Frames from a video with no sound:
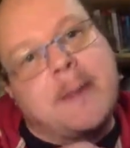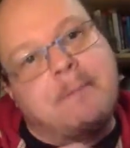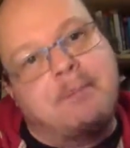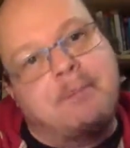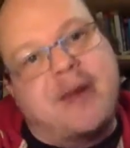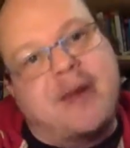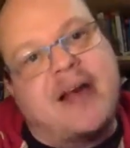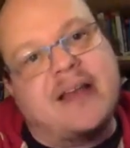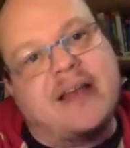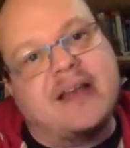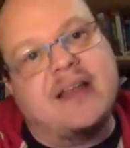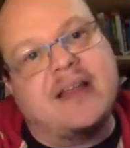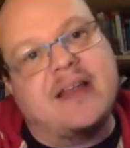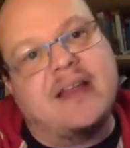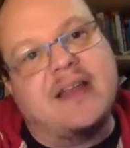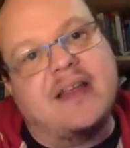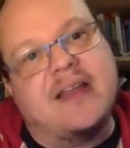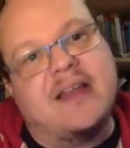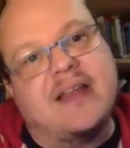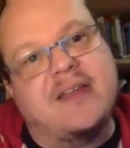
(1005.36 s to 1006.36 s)
But
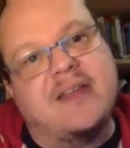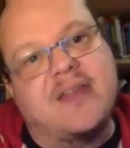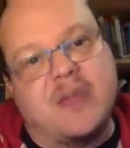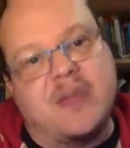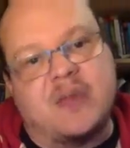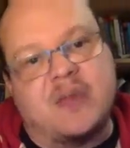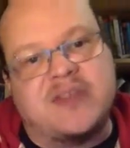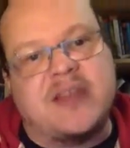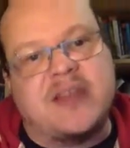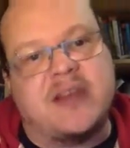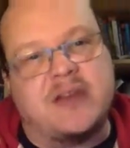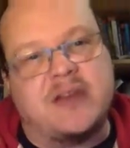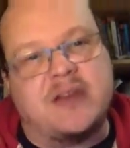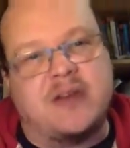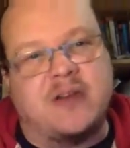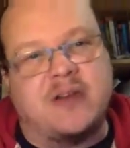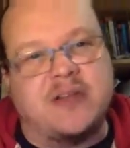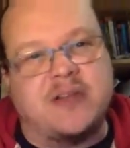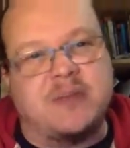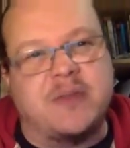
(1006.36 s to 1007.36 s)
there was an
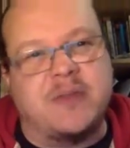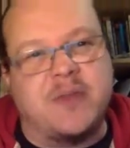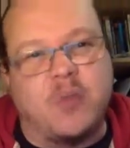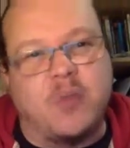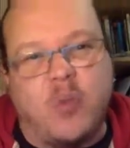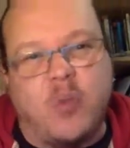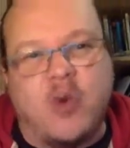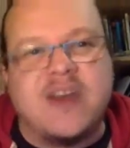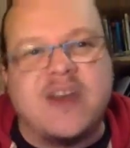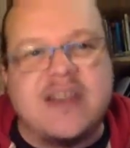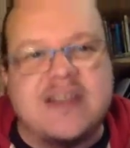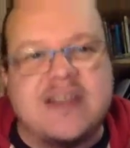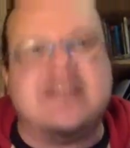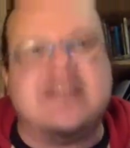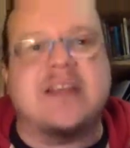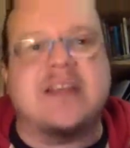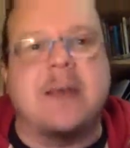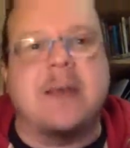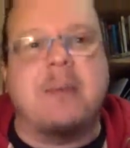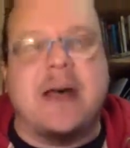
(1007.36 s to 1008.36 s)
acknowledgement that what
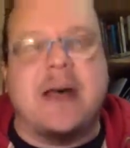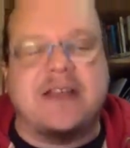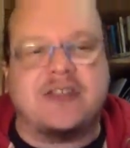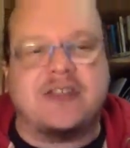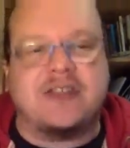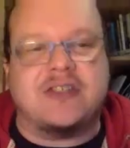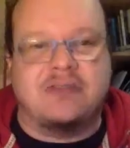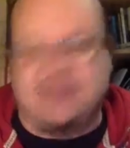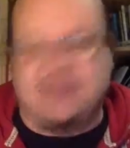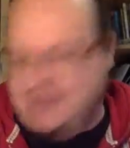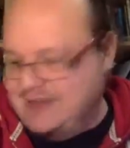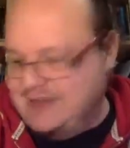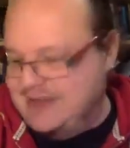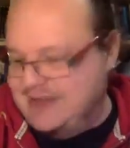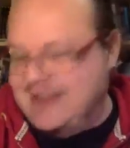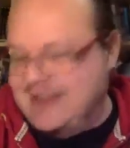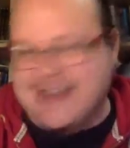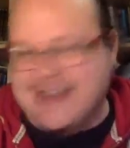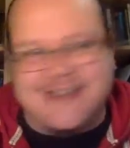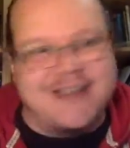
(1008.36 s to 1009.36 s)
is
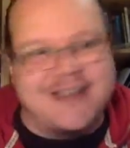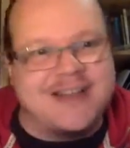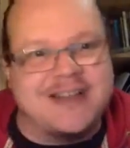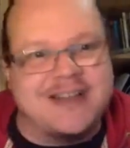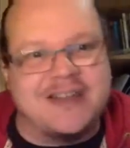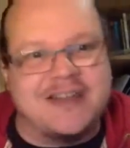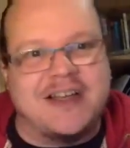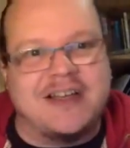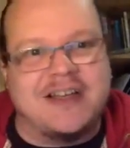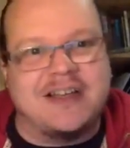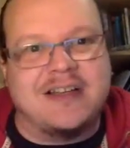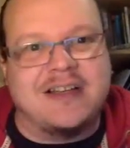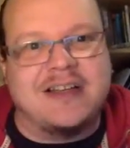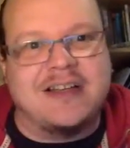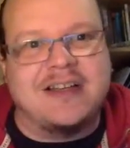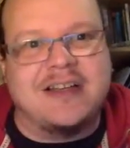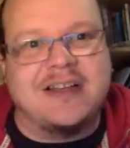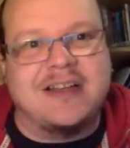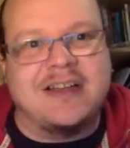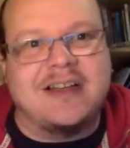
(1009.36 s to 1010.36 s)
a signature?
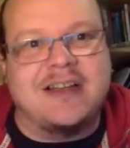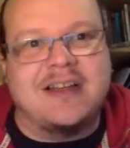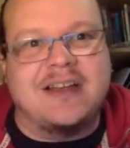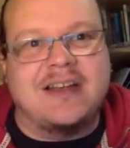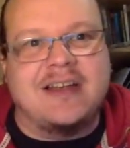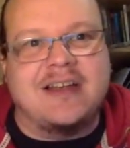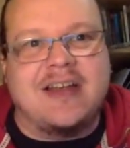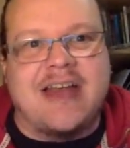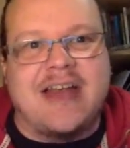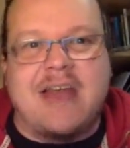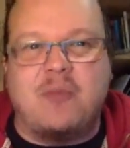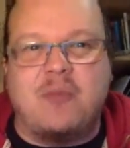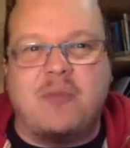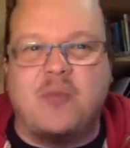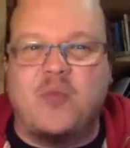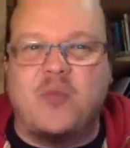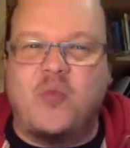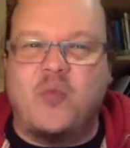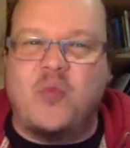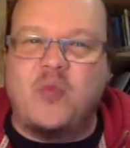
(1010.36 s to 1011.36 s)

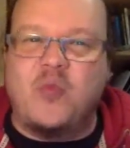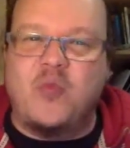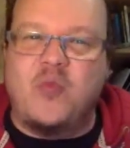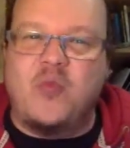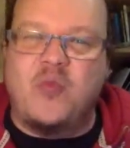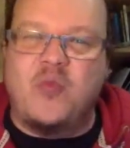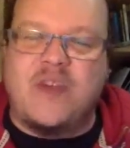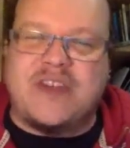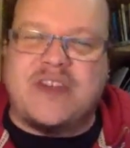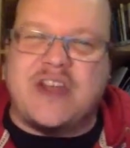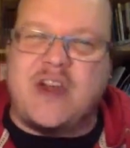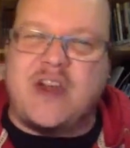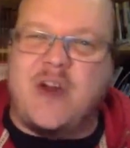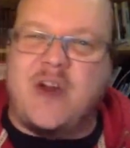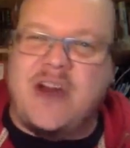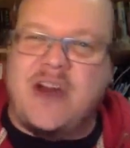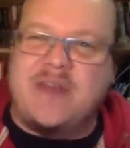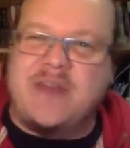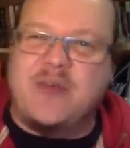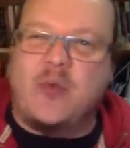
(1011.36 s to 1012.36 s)
And there's a
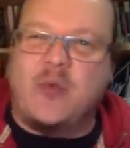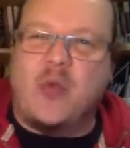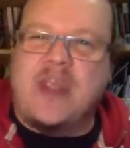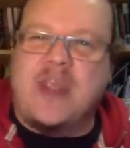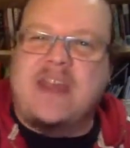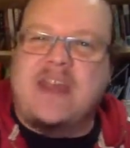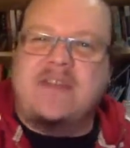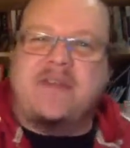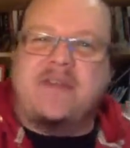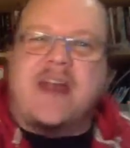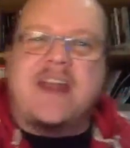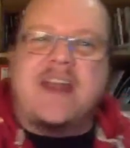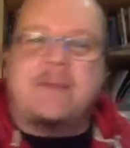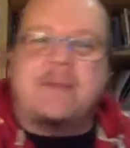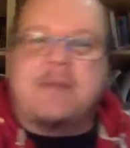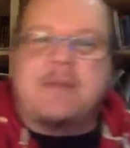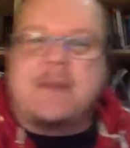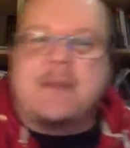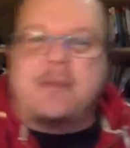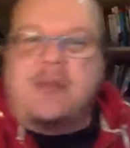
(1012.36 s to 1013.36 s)
kind of a weird faith
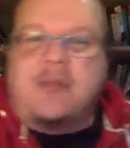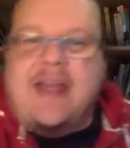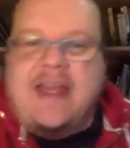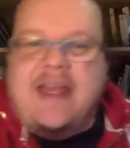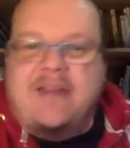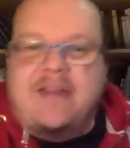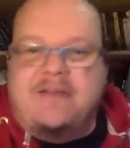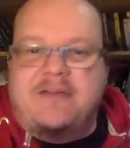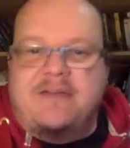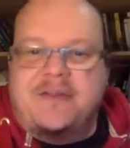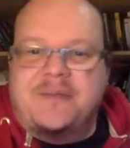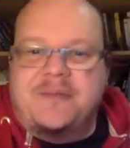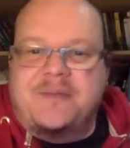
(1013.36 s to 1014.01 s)
people have.